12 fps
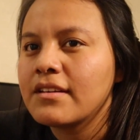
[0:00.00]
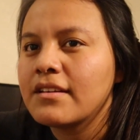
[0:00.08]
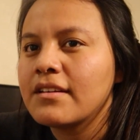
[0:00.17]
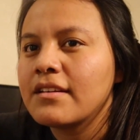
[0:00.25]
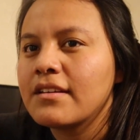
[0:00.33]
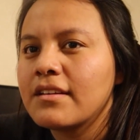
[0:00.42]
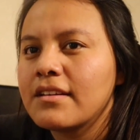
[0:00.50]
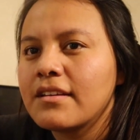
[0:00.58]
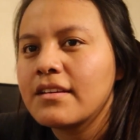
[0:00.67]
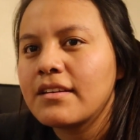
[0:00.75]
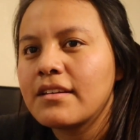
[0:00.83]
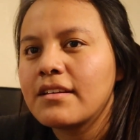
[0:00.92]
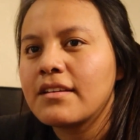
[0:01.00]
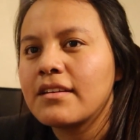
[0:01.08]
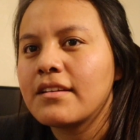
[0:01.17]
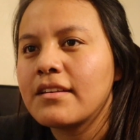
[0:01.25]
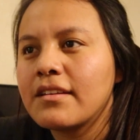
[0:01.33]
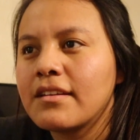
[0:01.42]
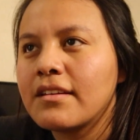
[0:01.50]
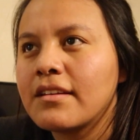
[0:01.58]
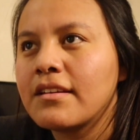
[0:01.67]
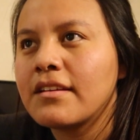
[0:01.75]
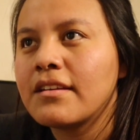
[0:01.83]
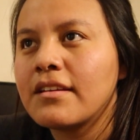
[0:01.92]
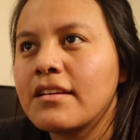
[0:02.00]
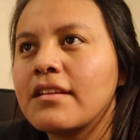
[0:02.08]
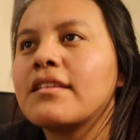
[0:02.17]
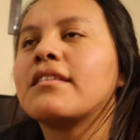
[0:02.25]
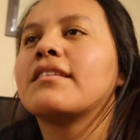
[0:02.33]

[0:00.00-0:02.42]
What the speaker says: (not speaking)